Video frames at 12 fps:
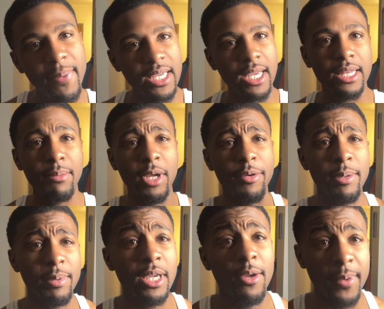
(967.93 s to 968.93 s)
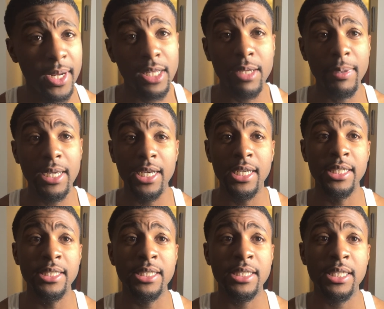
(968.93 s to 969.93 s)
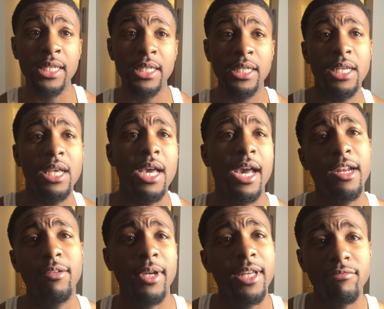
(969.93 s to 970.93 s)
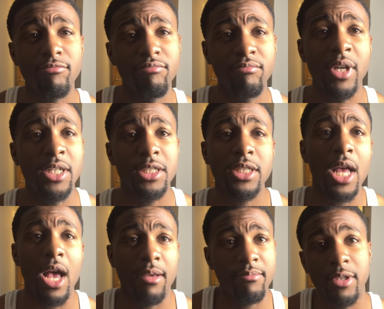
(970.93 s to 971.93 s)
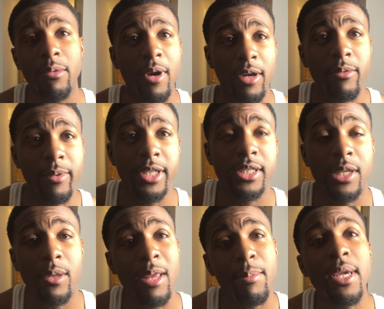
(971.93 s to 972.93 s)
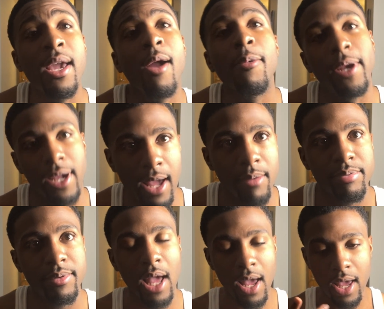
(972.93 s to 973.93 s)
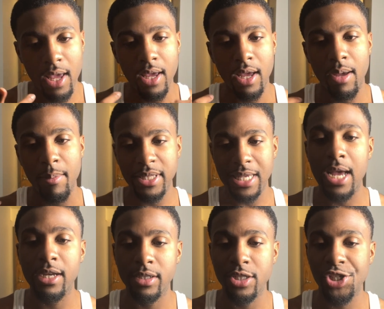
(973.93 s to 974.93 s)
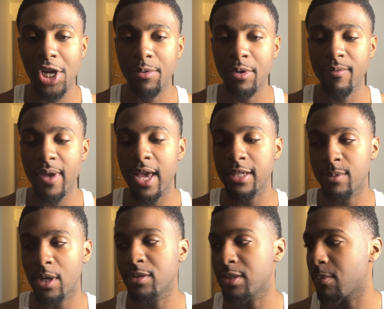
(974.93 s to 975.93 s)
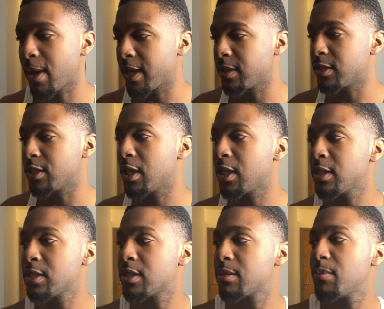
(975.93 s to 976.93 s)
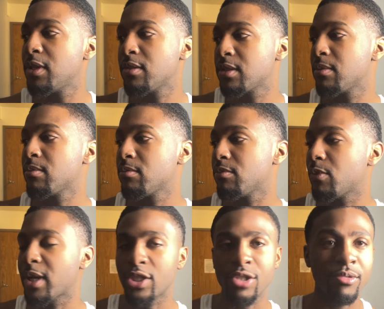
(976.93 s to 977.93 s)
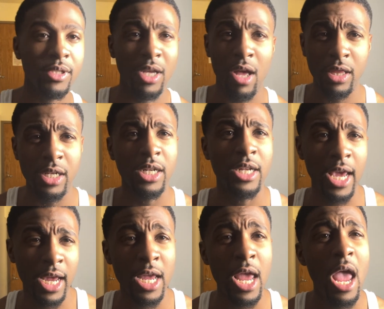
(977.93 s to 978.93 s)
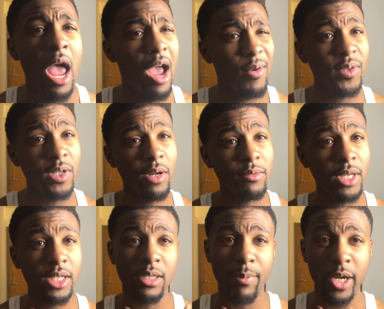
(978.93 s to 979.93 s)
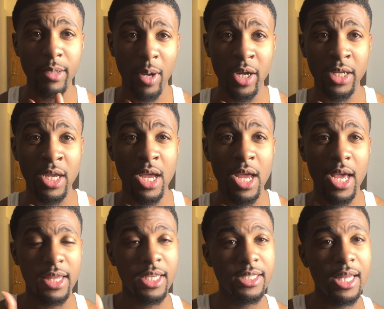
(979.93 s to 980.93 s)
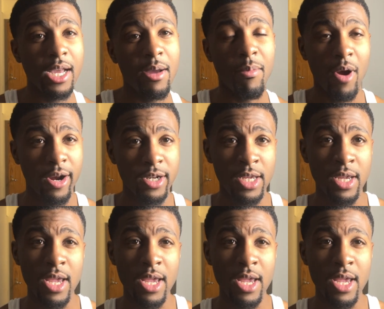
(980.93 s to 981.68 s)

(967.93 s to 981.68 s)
yeah, let me hurry up and get ready because I don't got much time to work with, so let me hurry up. I'm about to iron this shirt real fast, put on some white jeans, put on some white shoes and call it a day. I really don't think it's a party party. I think it's like a party